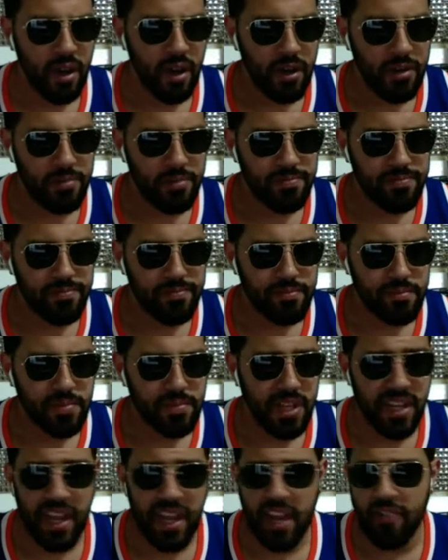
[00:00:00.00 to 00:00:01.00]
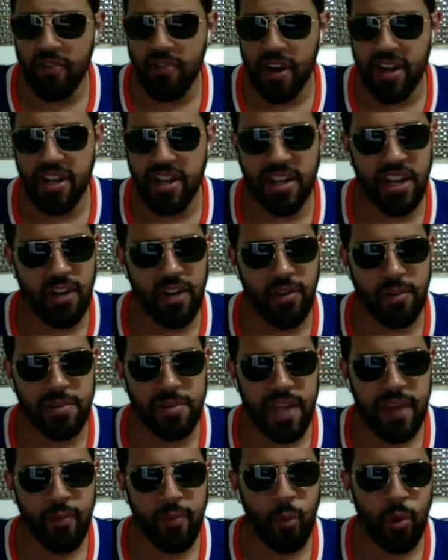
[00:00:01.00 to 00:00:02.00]
Um, they're getting ready to gear up
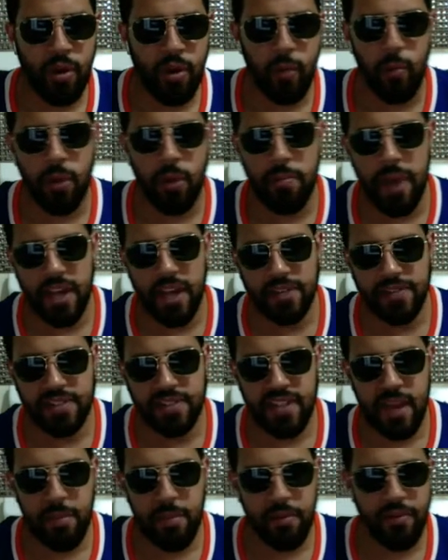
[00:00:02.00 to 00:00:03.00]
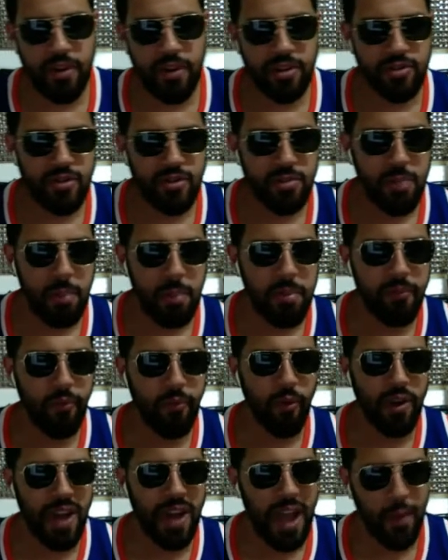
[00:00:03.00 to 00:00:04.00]
to have a one-on-one match for Slammiversary. But
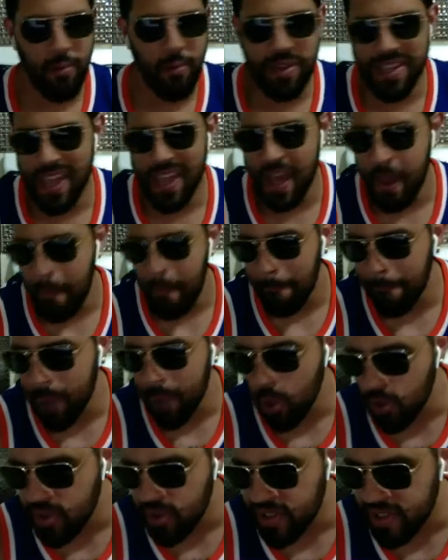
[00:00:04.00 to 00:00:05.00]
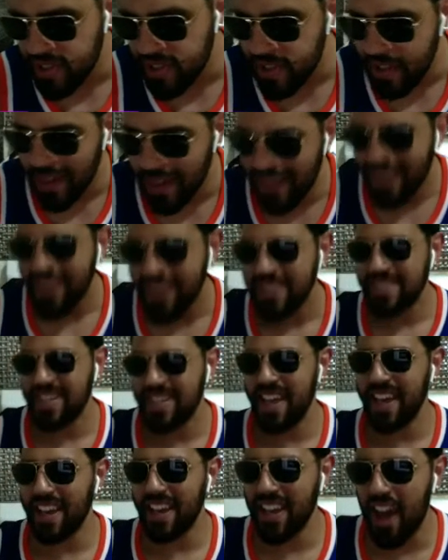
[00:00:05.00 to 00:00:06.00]
before that, we get Moose
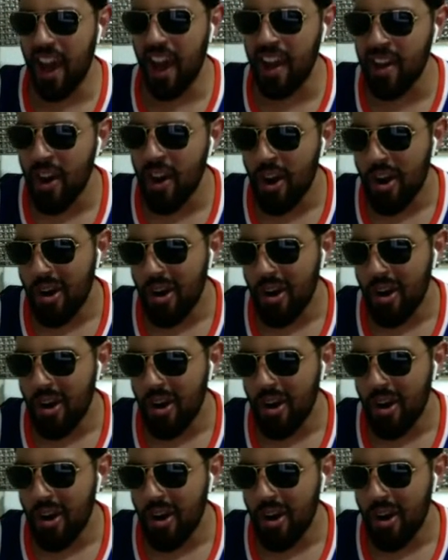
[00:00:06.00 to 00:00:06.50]
taking on